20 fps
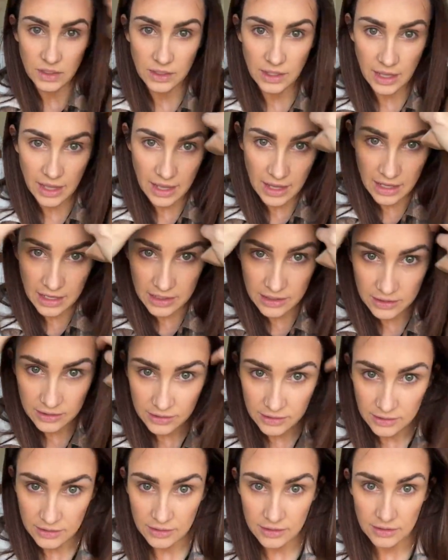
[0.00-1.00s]
Okay,
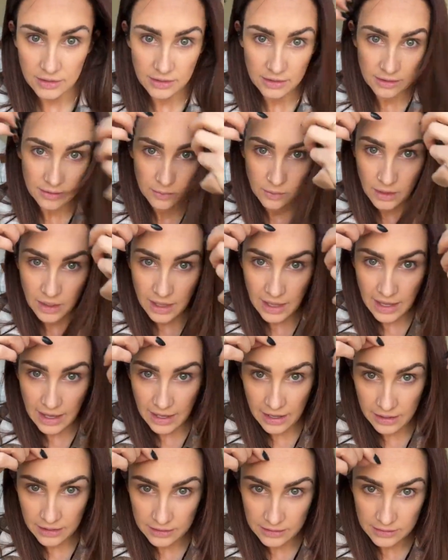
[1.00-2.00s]

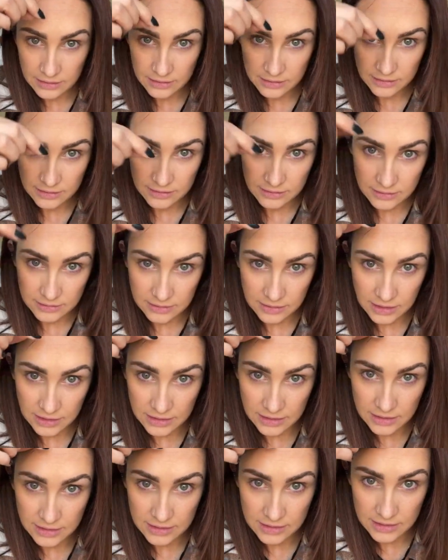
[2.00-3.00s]
voila! We'll
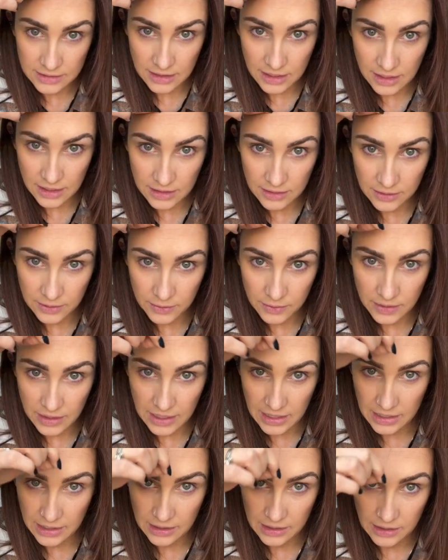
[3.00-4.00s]
get this out of the
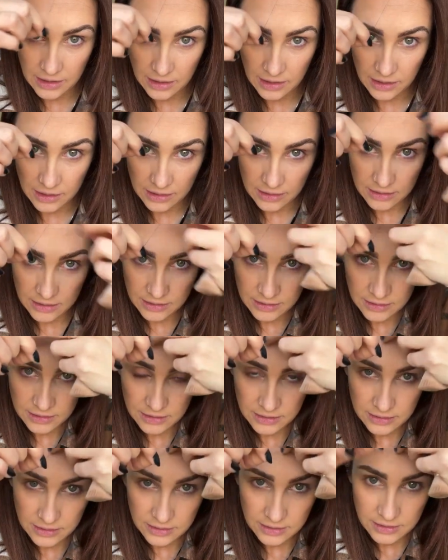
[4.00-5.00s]
way here.
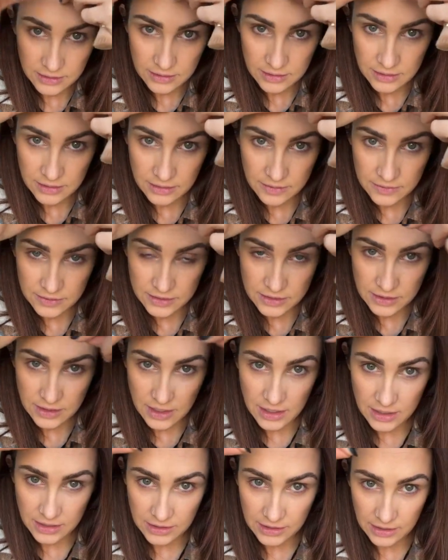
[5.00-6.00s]
I've just
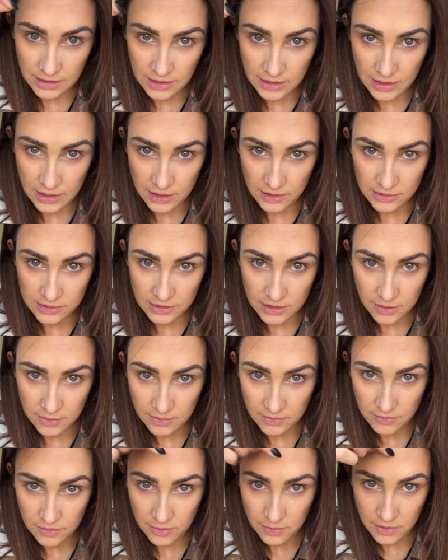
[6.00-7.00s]
got like hairs
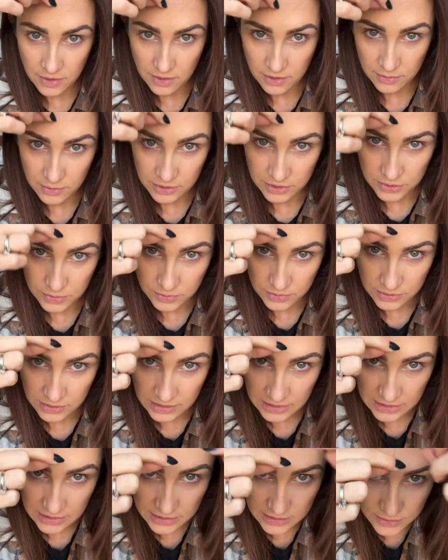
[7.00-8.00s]
coming from all which,
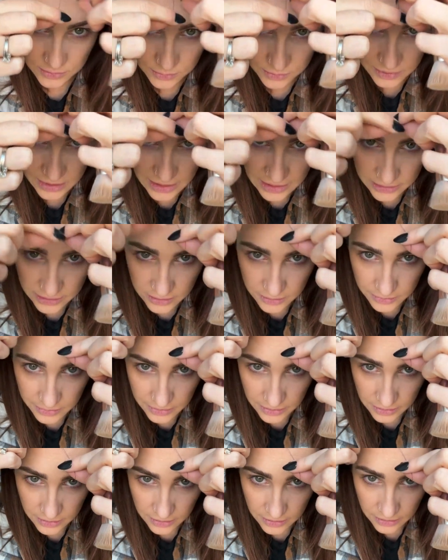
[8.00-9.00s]
look at this
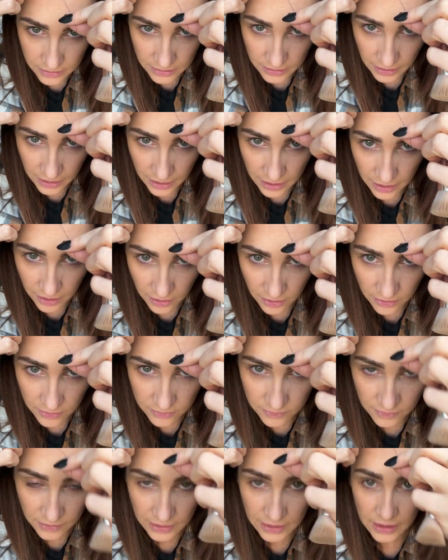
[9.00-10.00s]
random hair
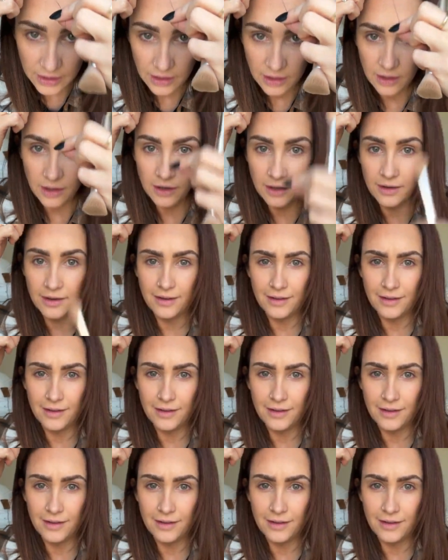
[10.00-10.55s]
right here.